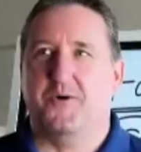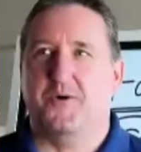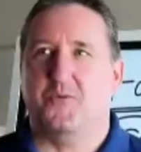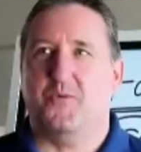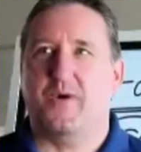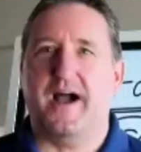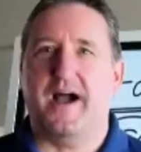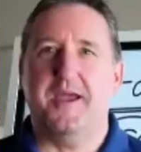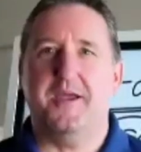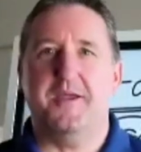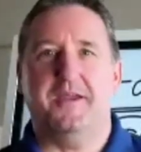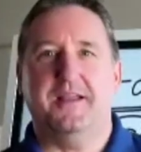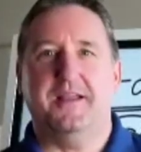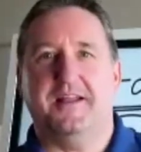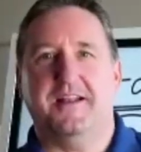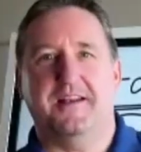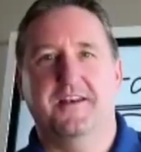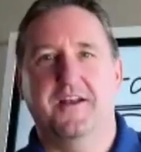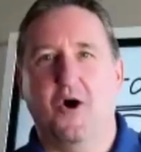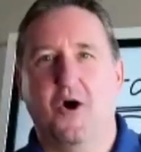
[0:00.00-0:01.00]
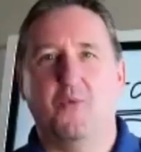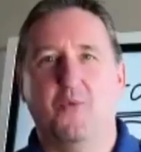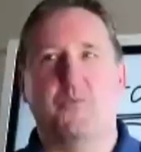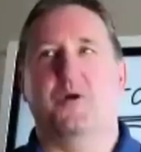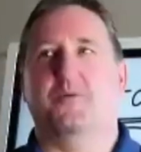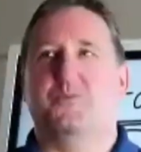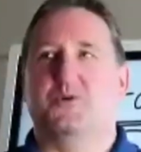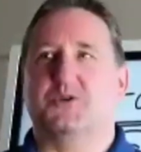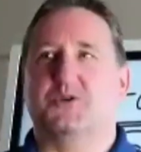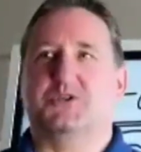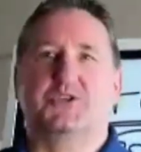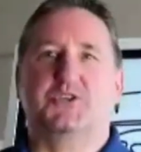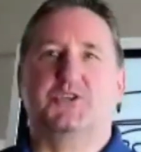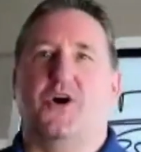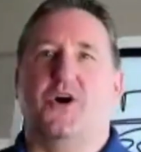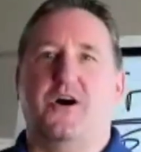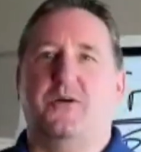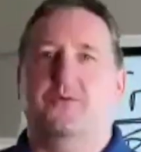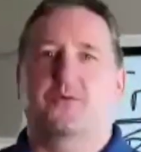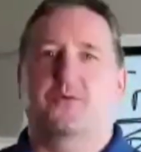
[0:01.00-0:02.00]
Why no one was
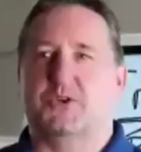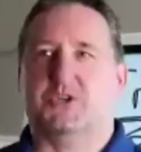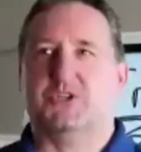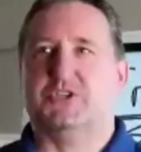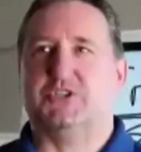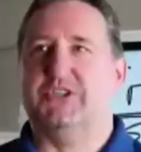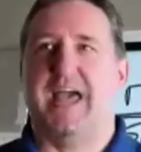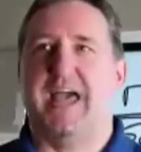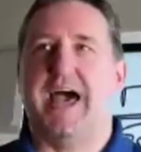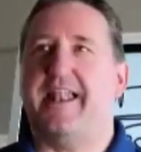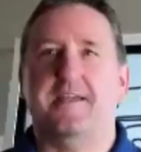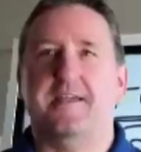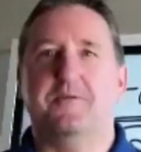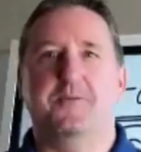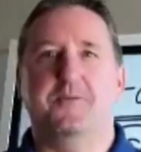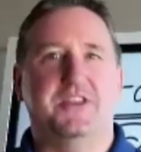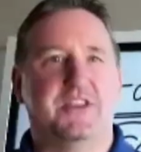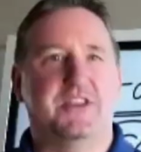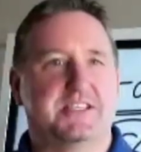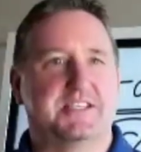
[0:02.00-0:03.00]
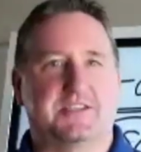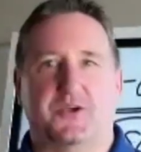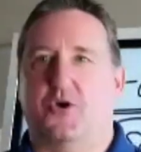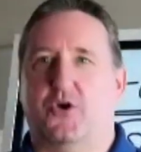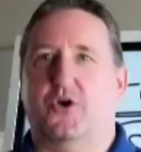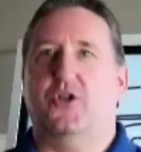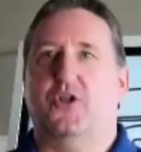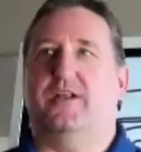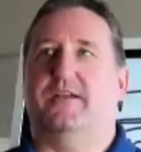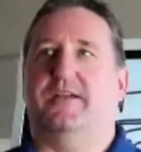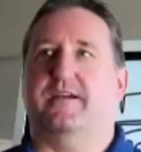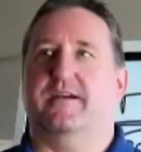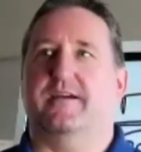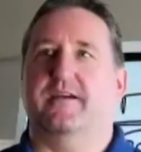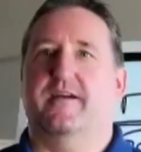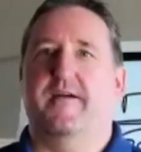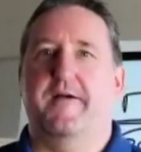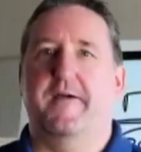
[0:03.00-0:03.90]
telling me this earlier?